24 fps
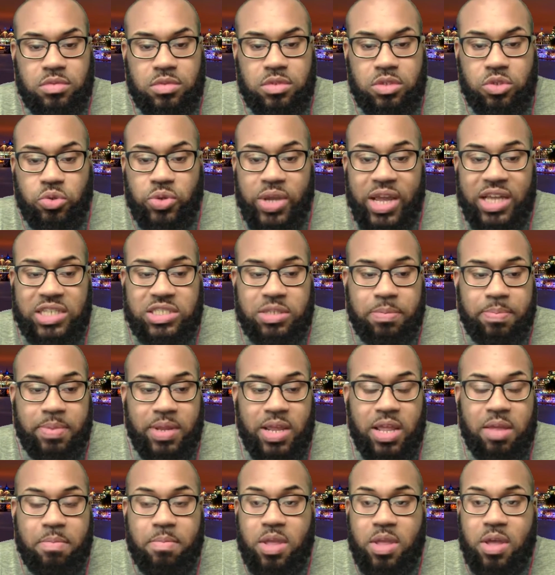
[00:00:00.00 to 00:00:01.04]
you guys have been
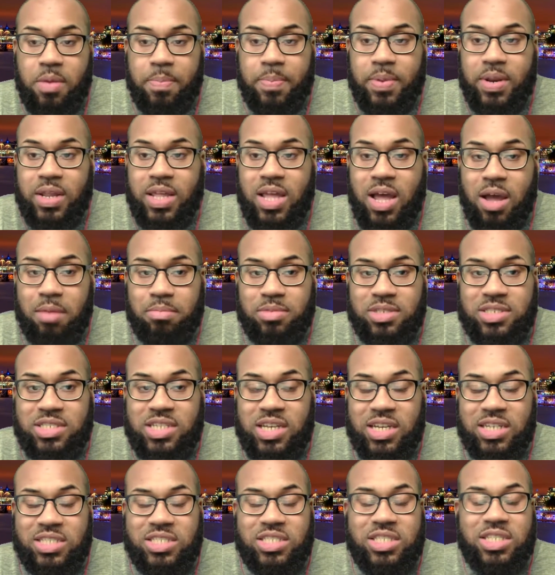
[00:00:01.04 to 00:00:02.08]
hitting me up in the comment
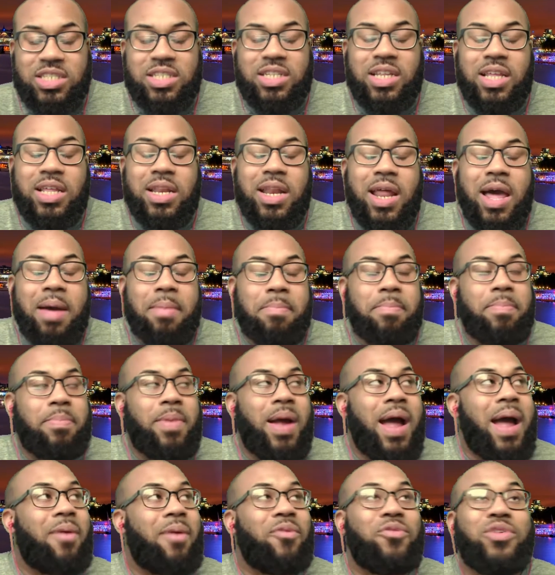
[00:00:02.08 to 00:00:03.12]
section, and I
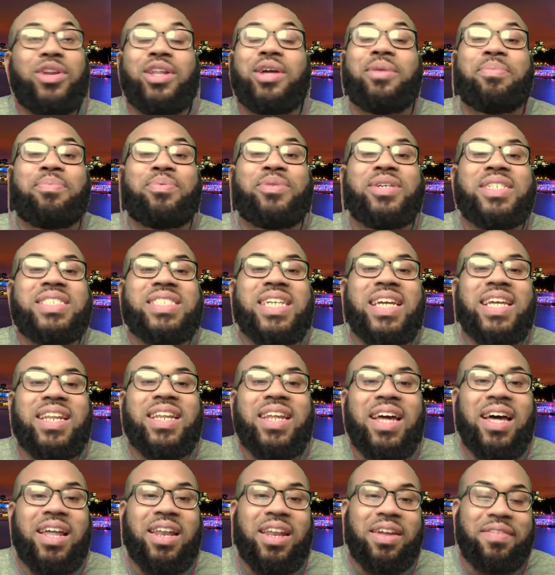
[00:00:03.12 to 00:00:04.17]
I really appreciate
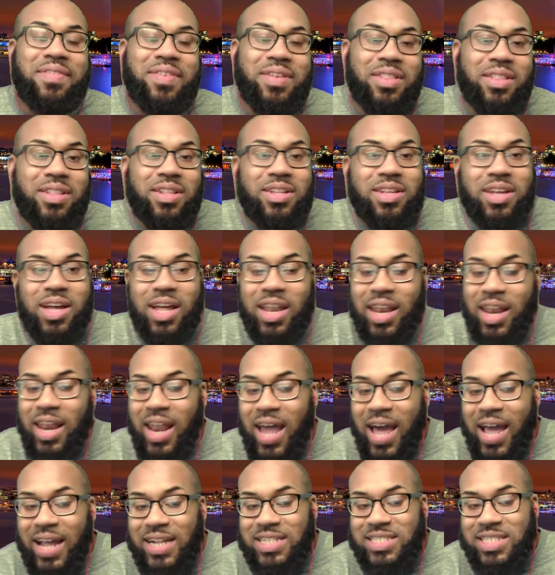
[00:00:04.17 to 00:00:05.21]
it. I love it a
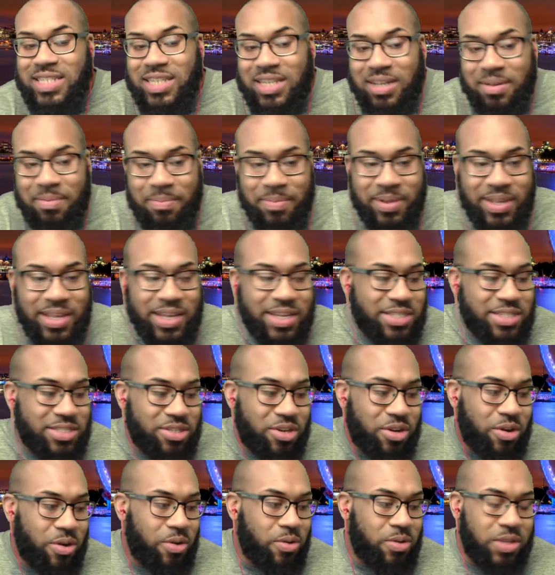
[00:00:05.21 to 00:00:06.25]
lot because you
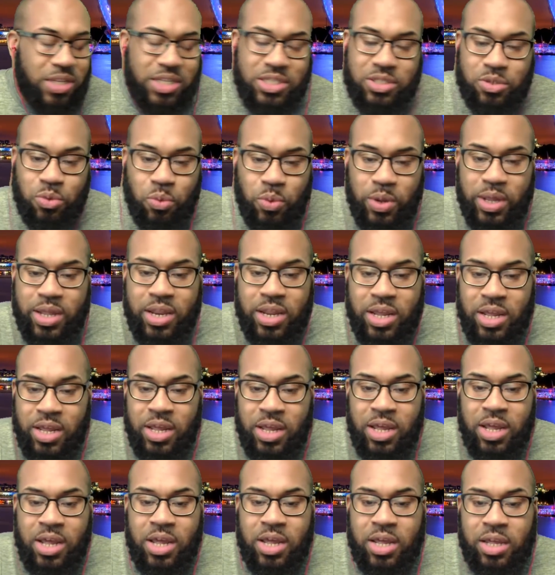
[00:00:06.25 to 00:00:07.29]
know this is what
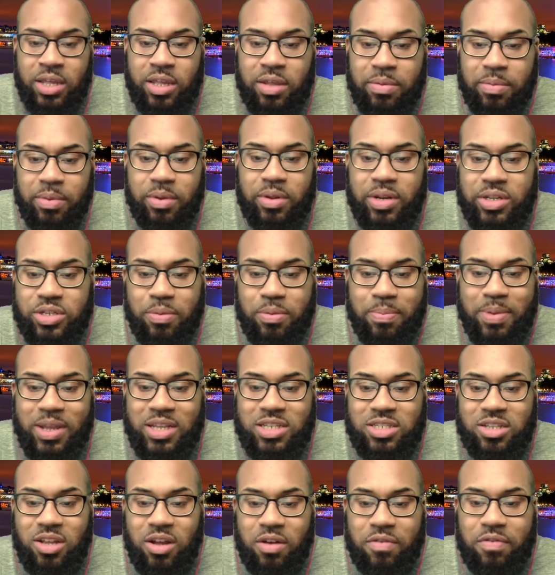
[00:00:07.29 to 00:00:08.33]
communities are
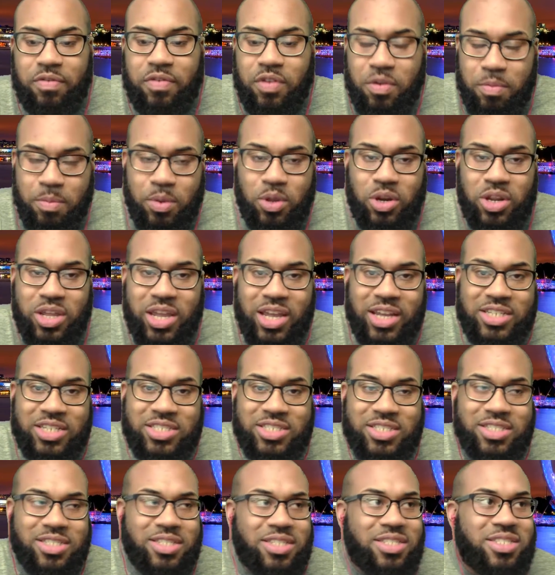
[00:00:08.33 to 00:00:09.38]
based off of
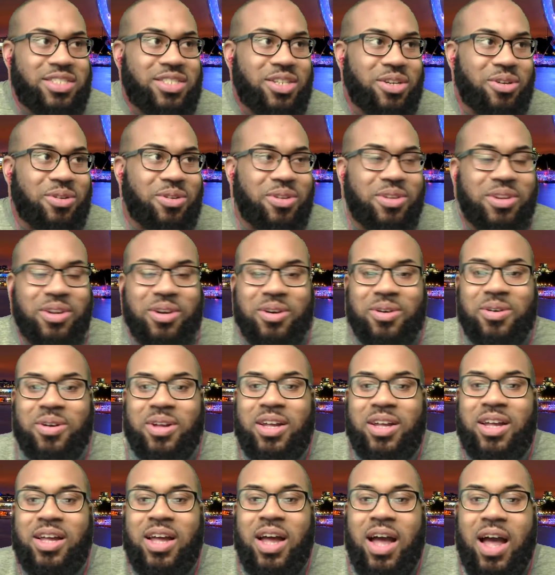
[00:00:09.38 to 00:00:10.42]
communication. So you know
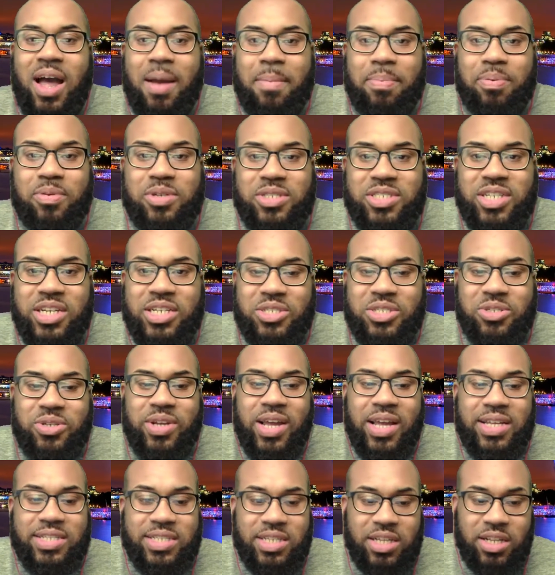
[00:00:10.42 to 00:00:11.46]
I appreciate you
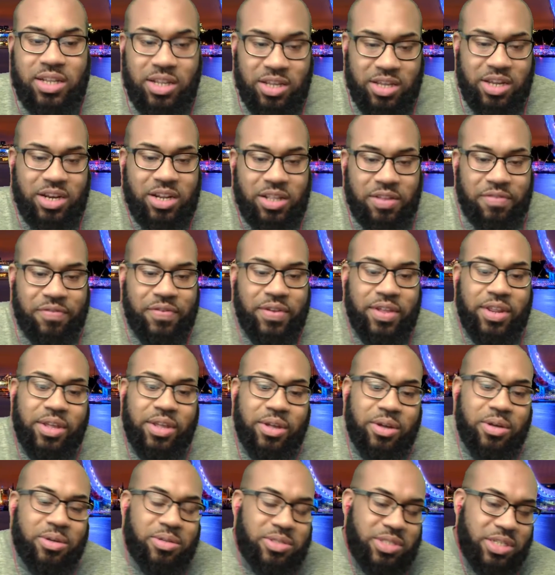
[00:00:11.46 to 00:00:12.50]
guys looking at the
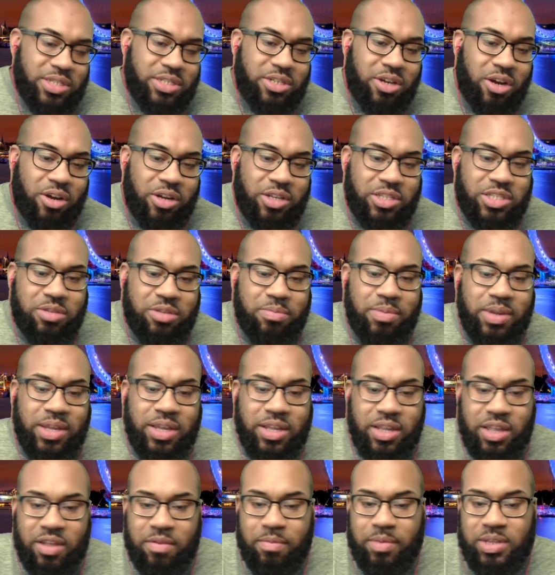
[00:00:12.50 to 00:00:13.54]
videos and talking to me
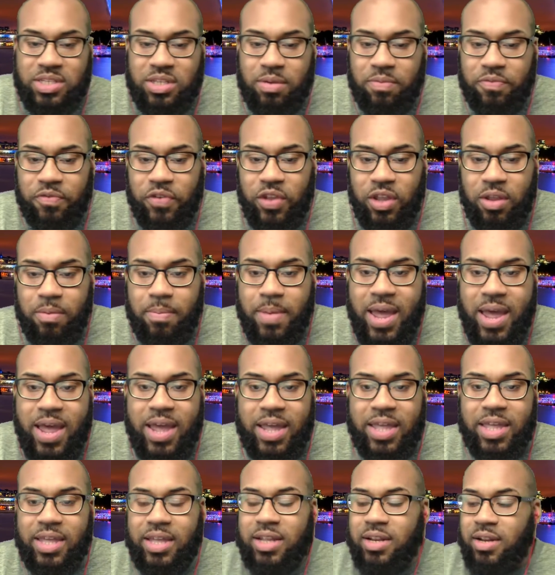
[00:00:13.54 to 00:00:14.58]
and giving me some
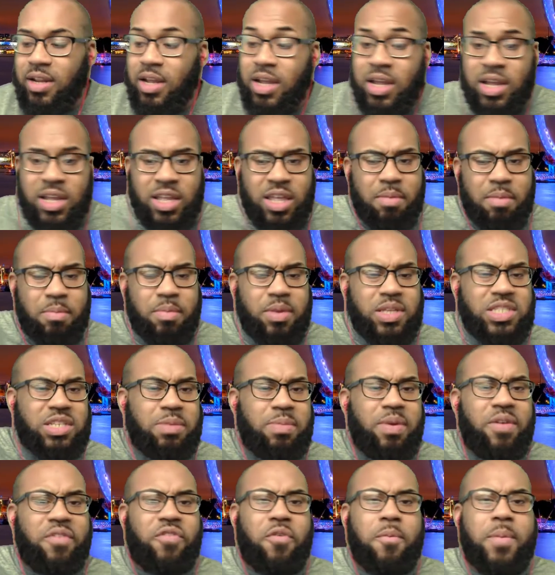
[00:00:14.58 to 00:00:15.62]
feedback and giving me
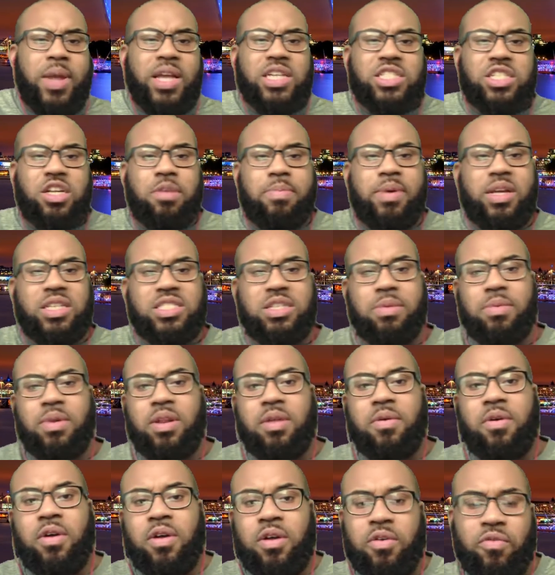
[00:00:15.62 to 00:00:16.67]
some information about some of
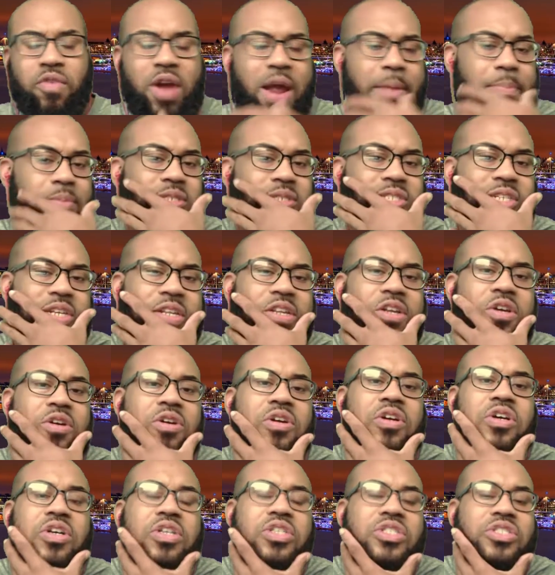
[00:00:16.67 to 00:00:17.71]
the rappers in your
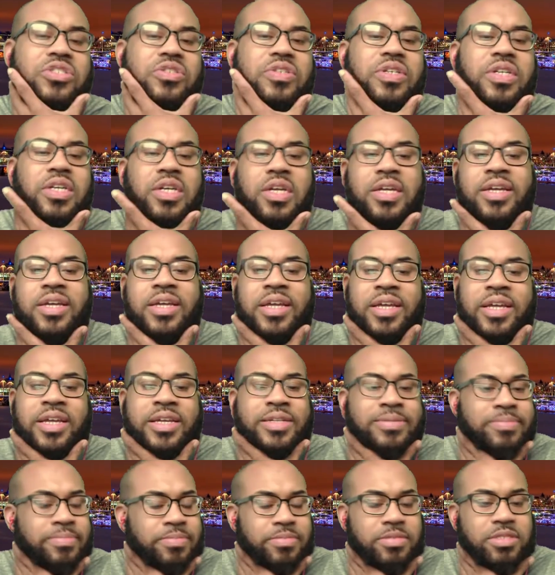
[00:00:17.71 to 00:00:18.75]
country.
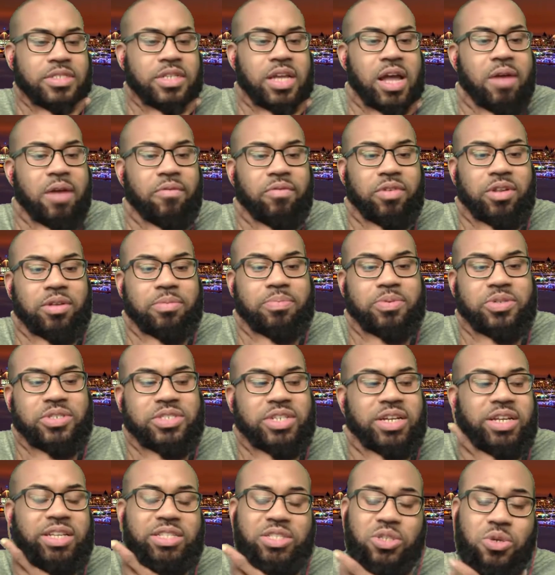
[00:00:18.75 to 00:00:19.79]
I really
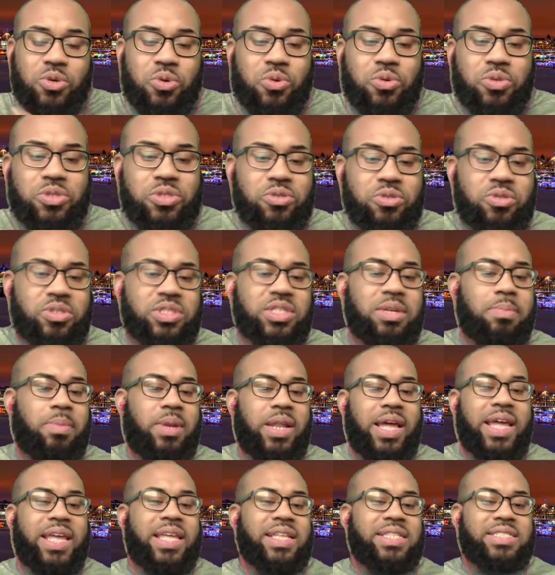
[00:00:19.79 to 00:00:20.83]
appreciate it. It's cool too because I'm
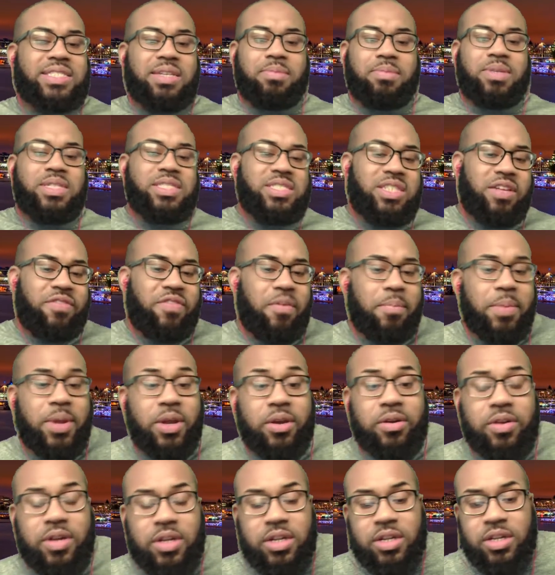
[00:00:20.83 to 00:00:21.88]
liking some of the stuff I'm
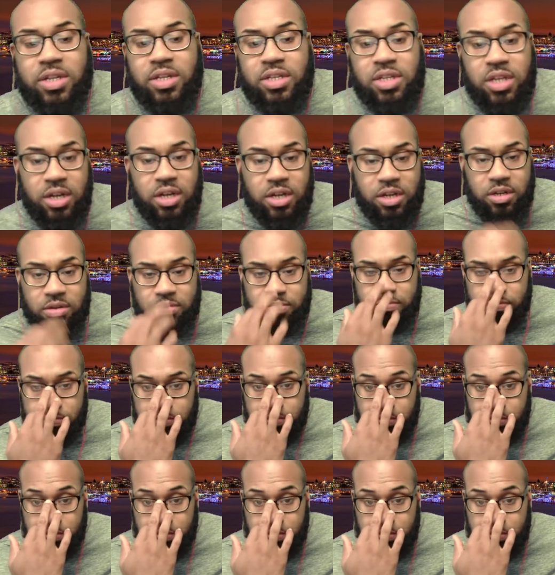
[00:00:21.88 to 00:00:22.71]
hearing. Um,